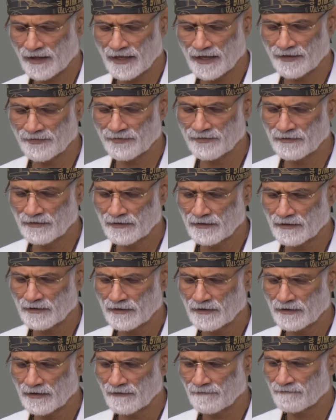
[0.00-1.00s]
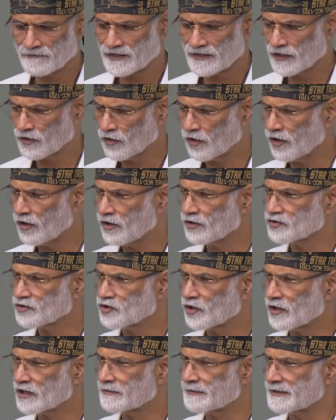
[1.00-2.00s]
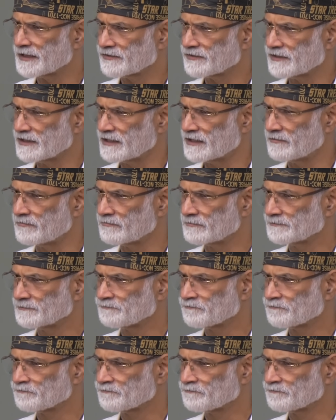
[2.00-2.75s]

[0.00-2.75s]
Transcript: And they'll all talk about that.